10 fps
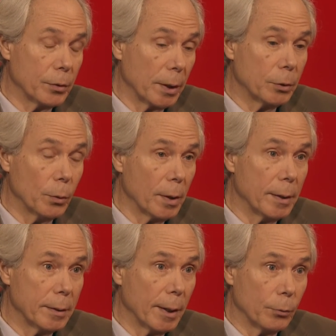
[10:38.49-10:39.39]
sexual
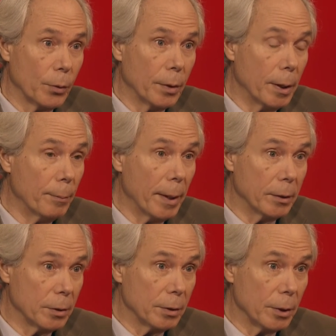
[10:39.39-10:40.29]
contact with an inmate
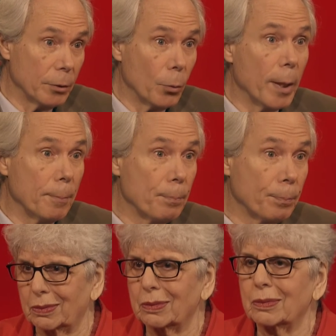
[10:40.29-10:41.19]
is considered rape
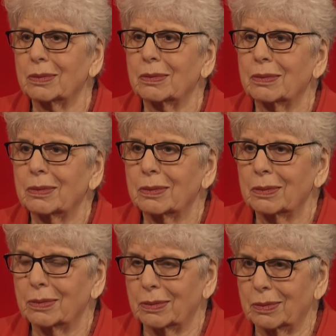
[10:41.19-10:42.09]
under the
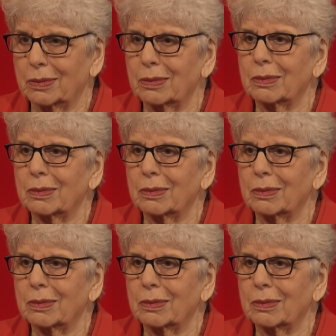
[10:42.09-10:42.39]
law now.